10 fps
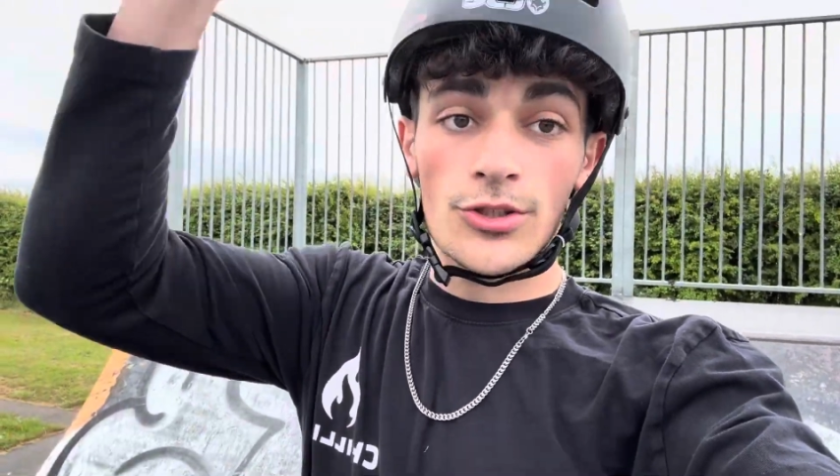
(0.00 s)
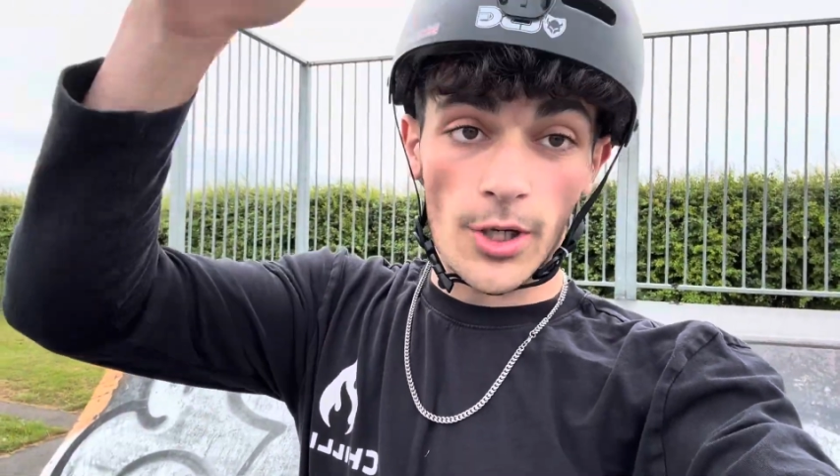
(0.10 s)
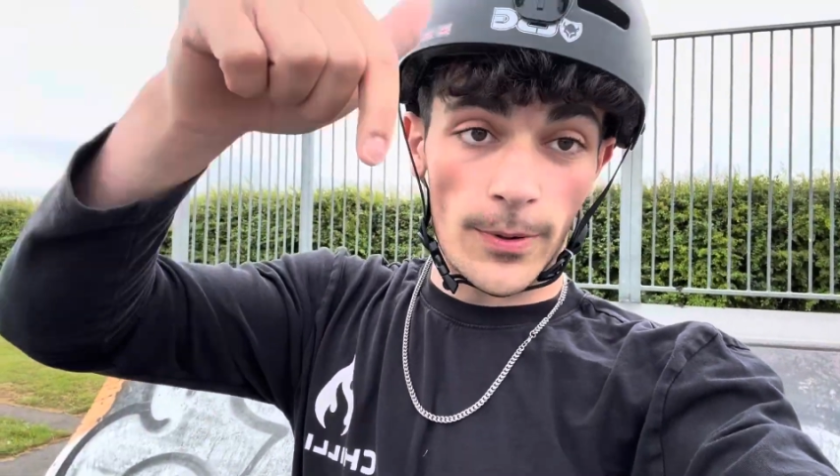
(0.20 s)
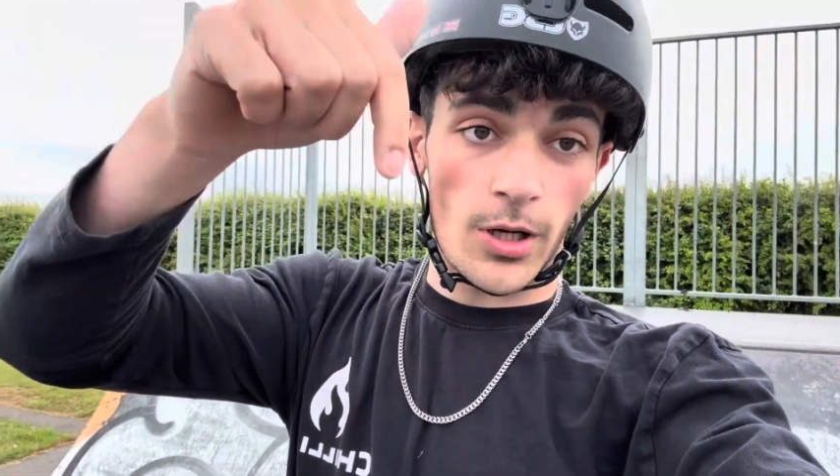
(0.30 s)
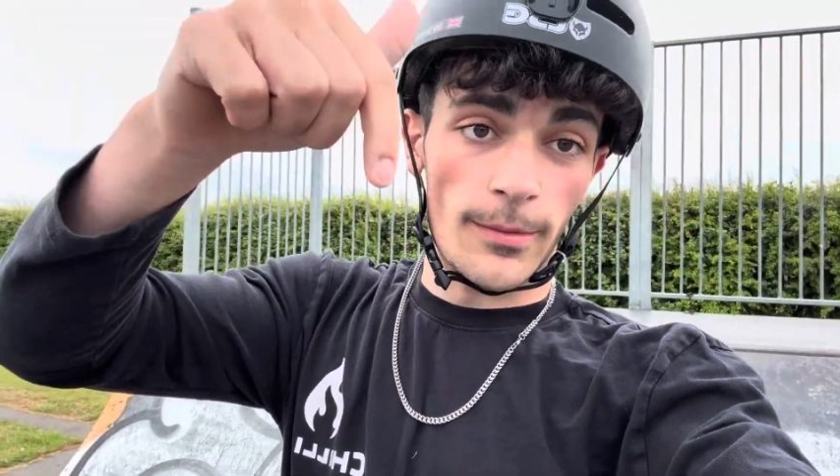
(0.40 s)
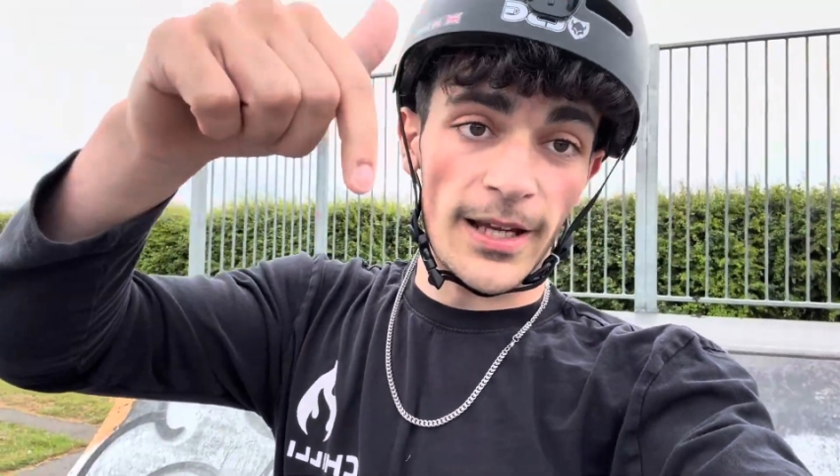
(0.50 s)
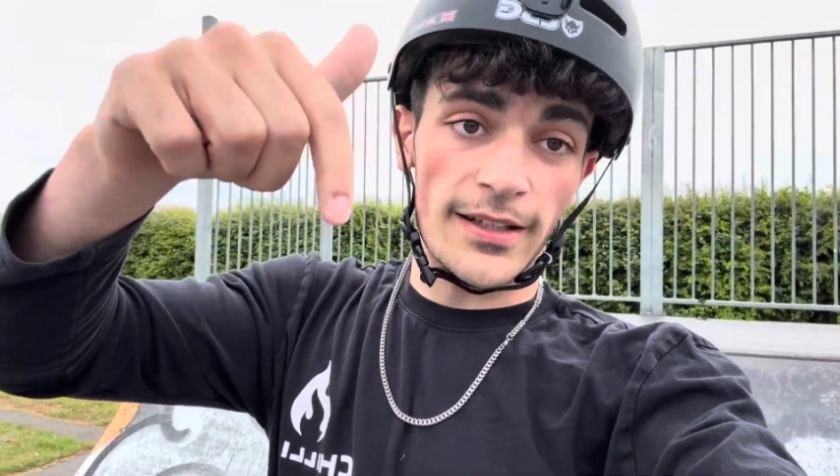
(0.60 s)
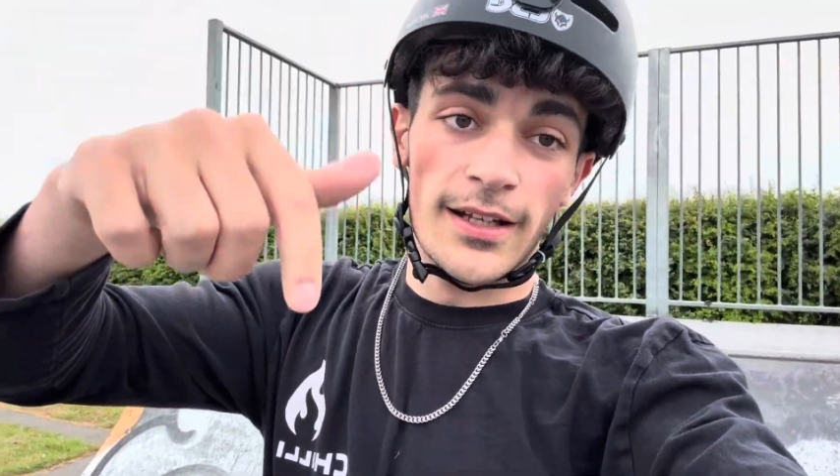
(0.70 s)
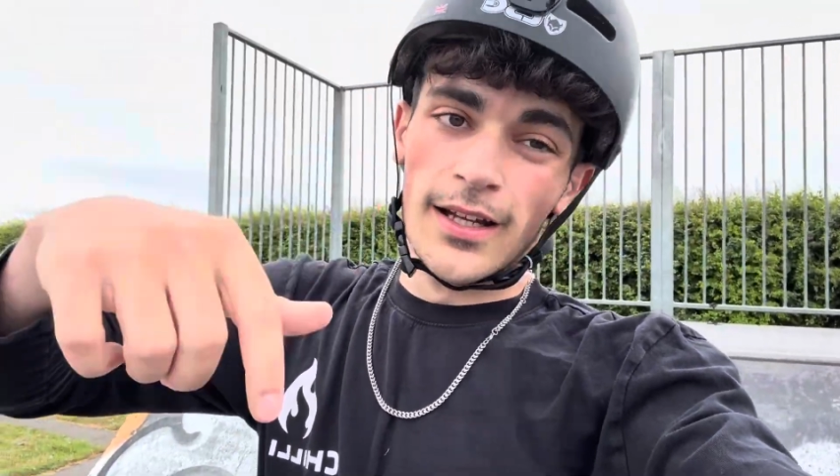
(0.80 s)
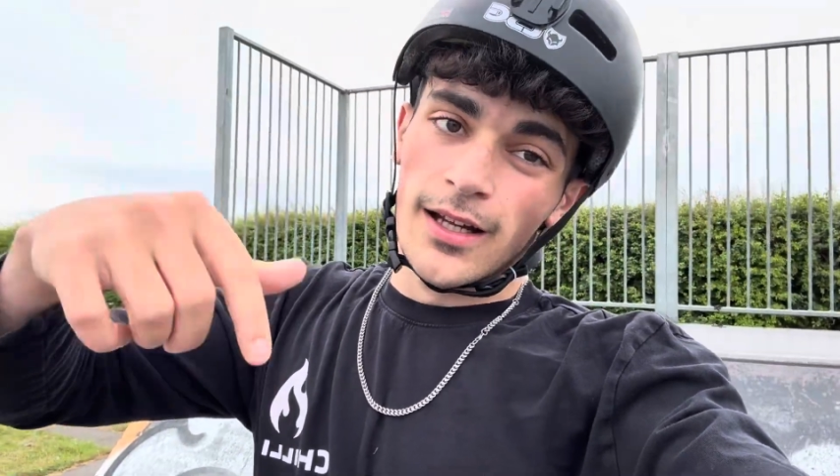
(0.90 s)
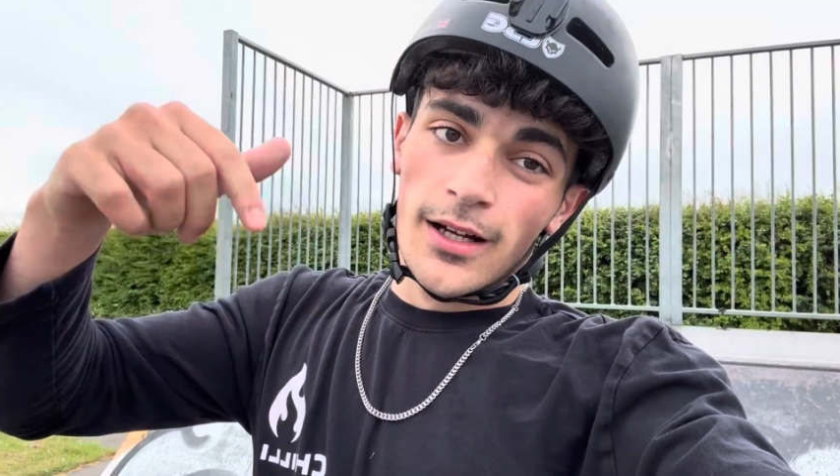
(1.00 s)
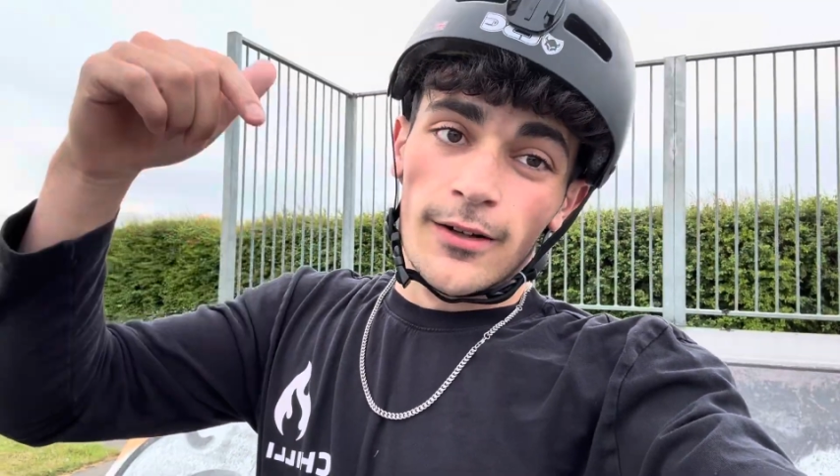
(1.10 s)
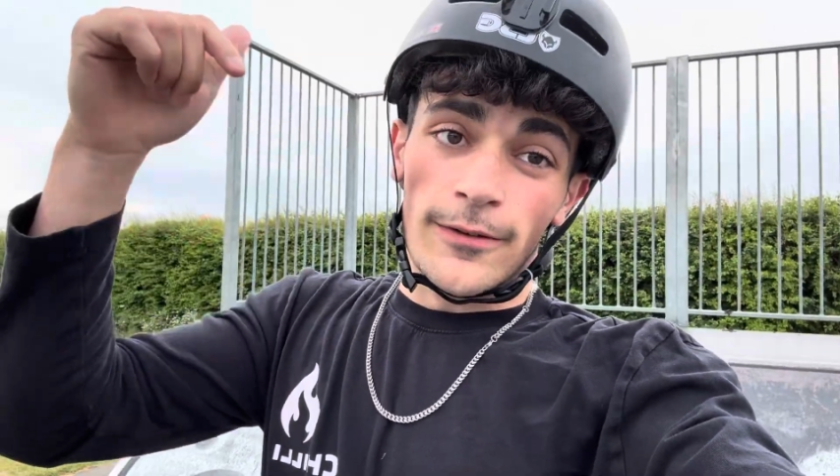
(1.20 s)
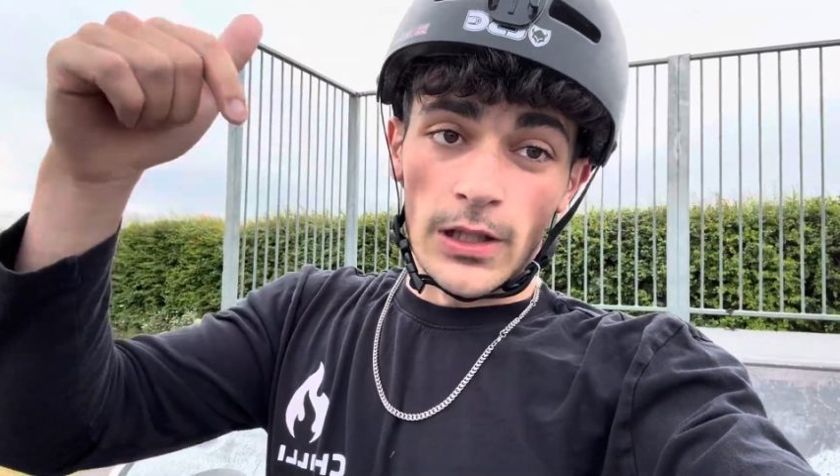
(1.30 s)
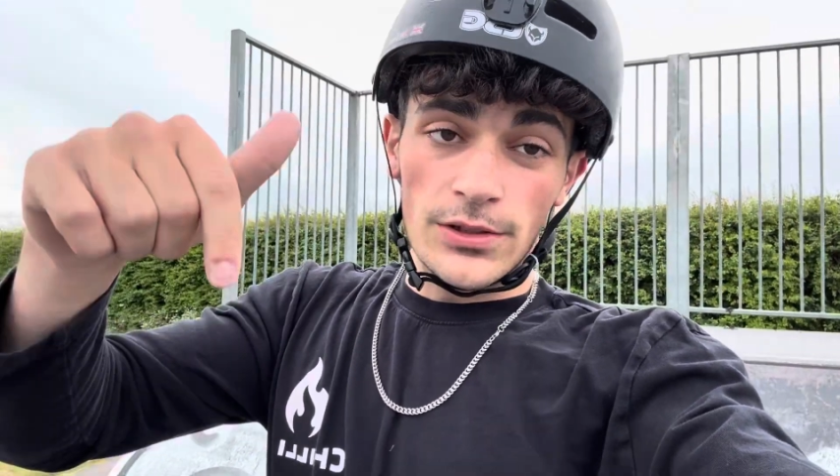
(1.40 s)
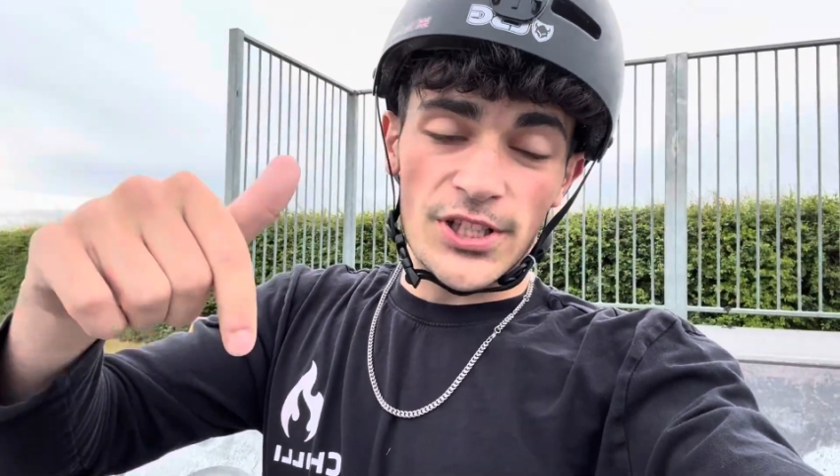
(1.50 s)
drop a comment, follow